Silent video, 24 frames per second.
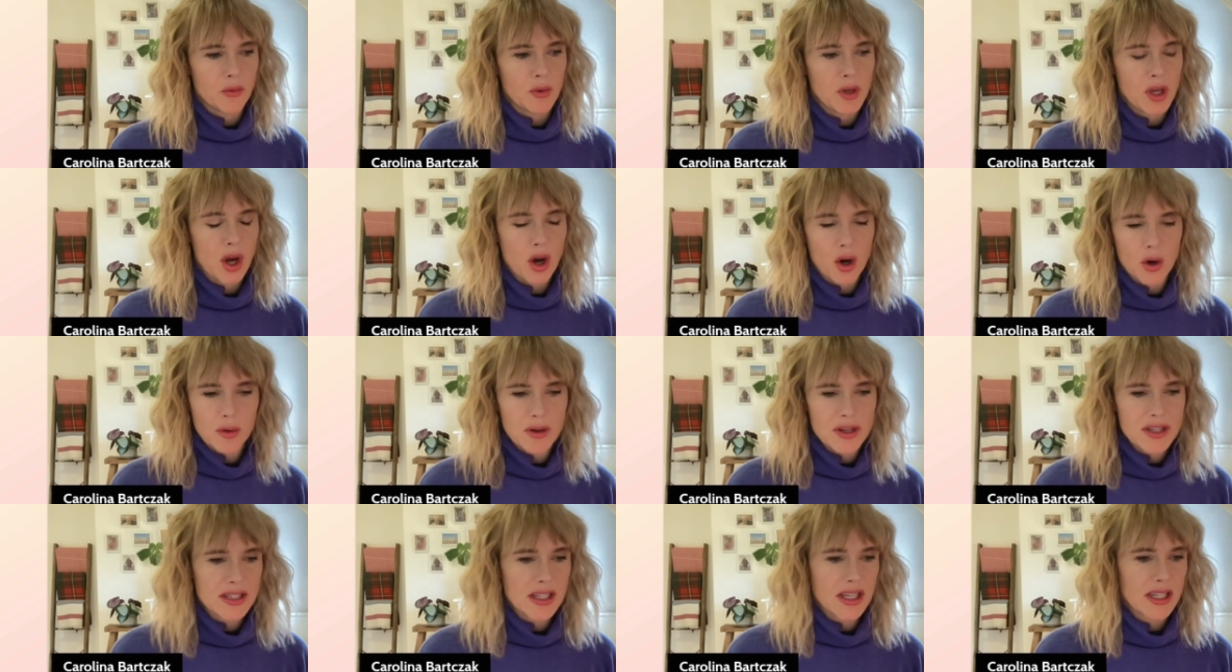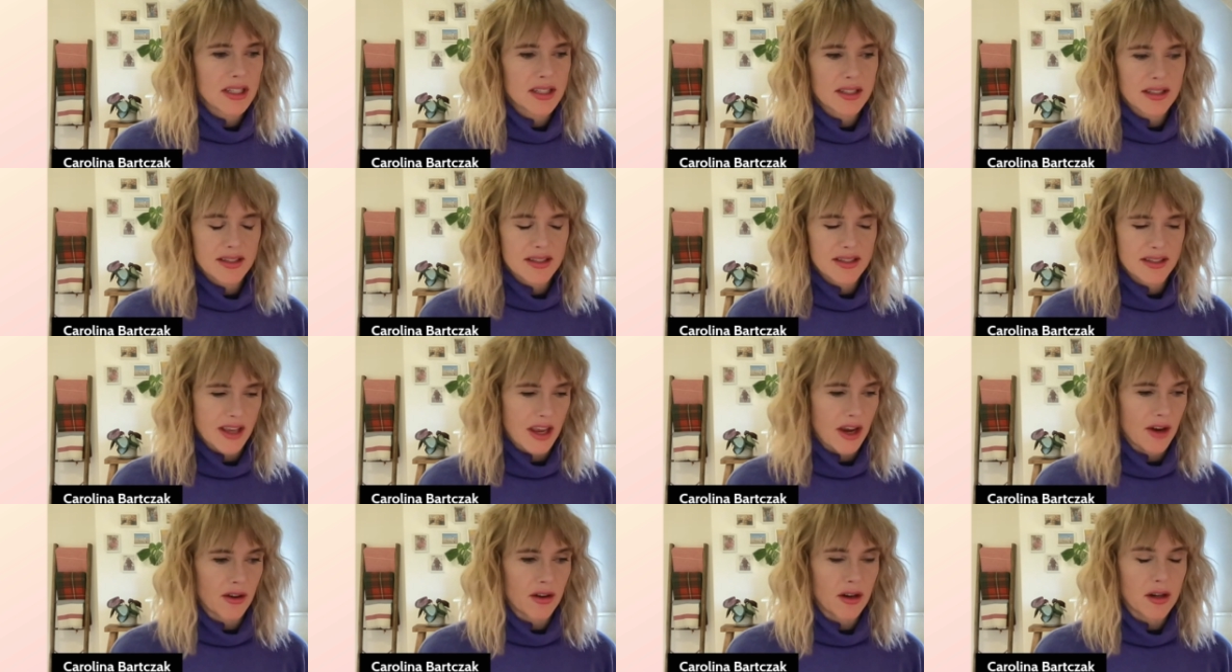we always like to
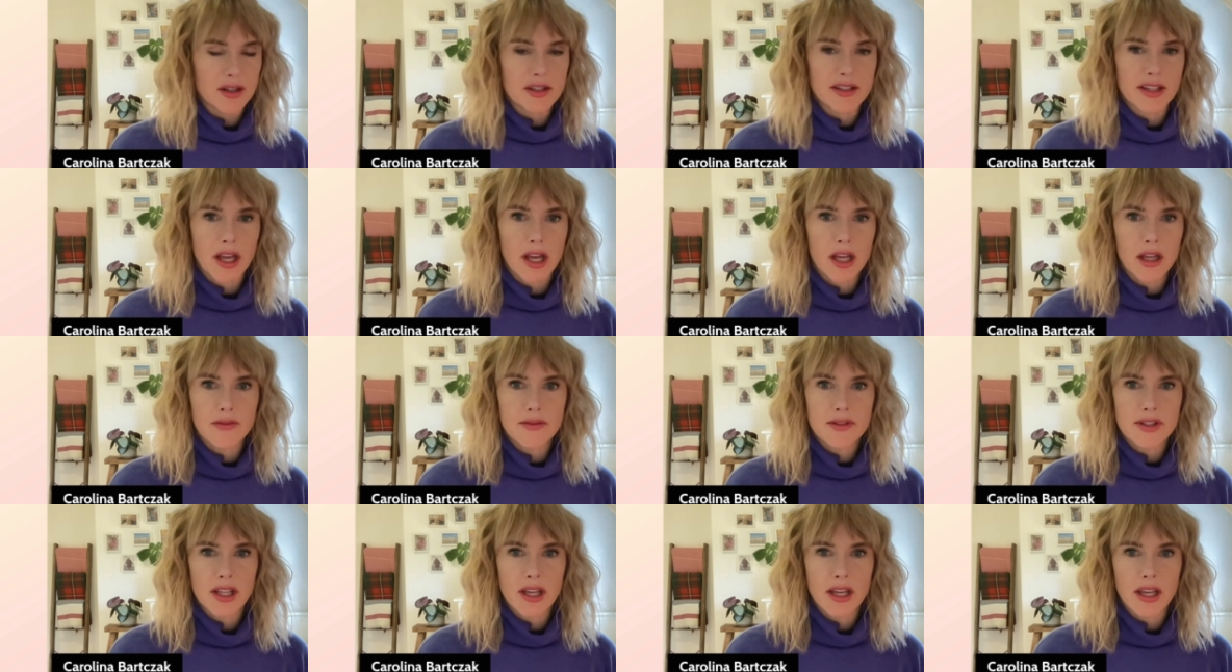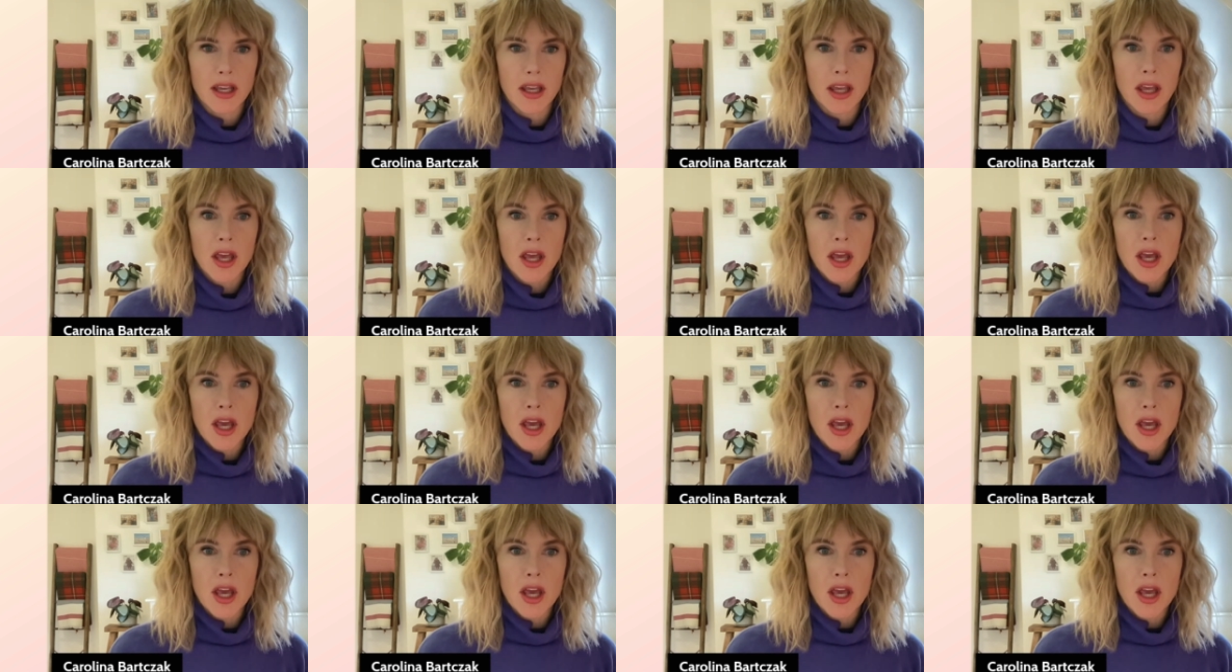scare ourselves like